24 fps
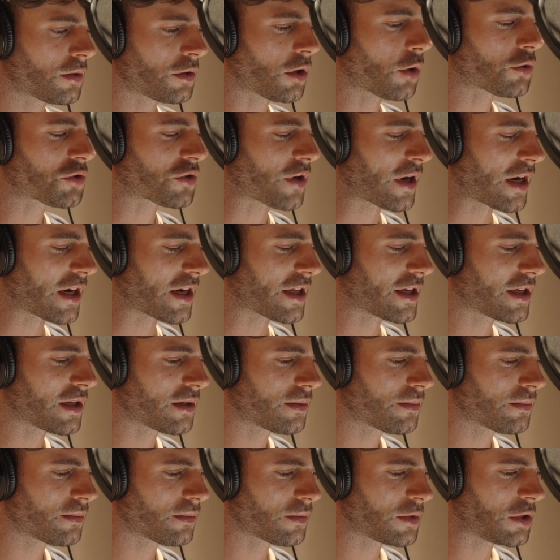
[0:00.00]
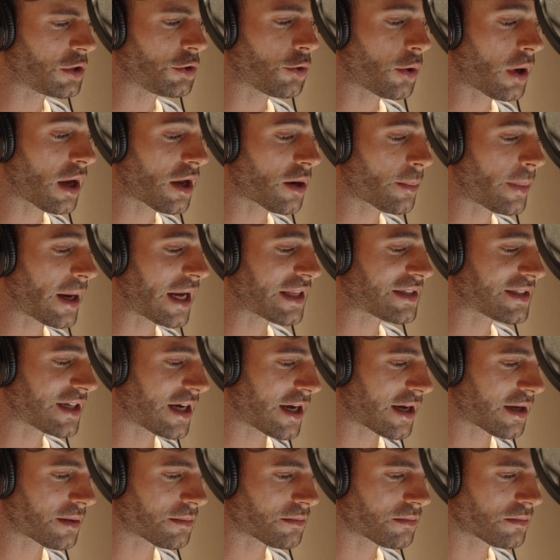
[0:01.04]
No, Trinity. You know how to buy
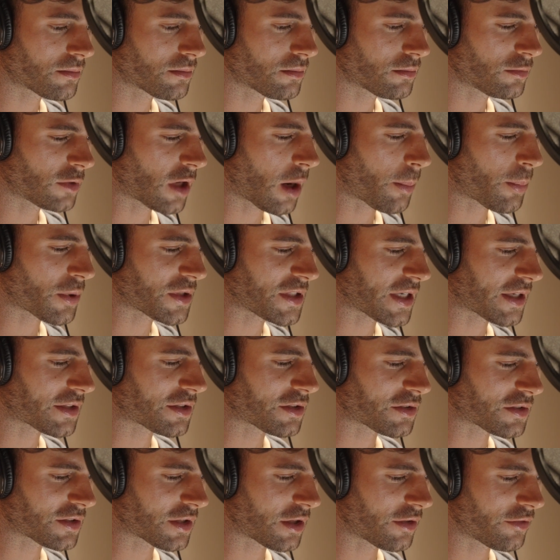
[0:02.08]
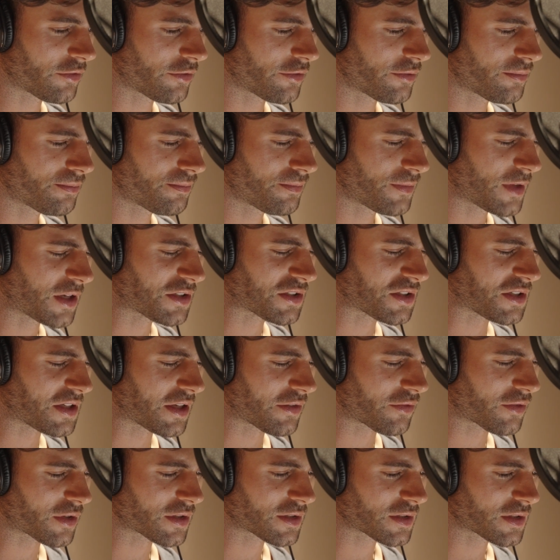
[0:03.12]
time, not protect yourself. There's a
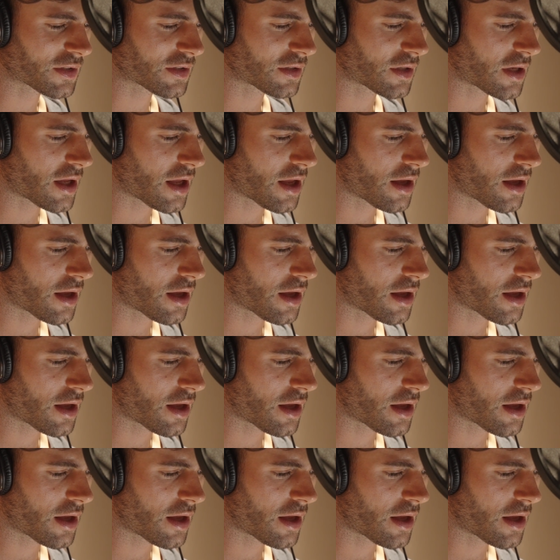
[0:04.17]
difference.